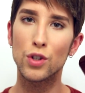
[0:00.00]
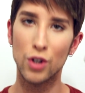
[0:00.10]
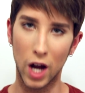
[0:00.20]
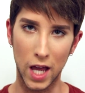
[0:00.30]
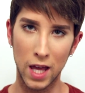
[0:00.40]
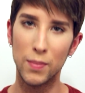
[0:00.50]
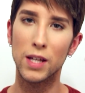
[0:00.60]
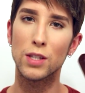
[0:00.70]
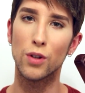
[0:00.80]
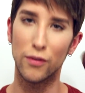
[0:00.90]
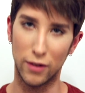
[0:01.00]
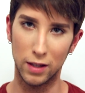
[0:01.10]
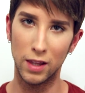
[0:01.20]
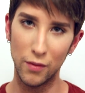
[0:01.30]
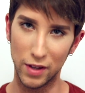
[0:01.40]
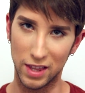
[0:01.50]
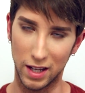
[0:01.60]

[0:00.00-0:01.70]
try it because you'll fall in love with